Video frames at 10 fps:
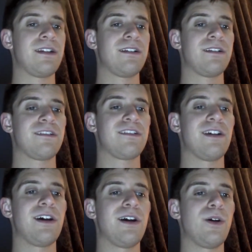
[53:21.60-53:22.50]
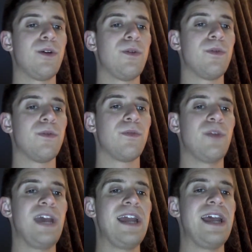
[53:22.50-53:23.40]
So
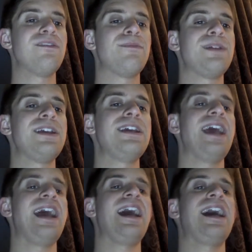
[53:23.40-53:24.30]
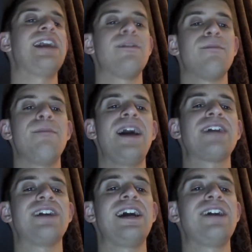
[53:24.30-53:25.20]
we had MVP and
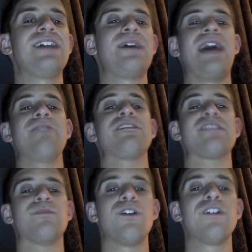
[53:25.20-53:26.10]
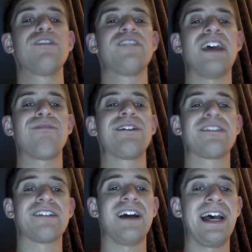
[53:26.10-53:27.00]
McIntyre. They were having some words at
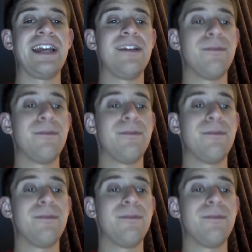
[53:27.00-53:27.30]
ringside.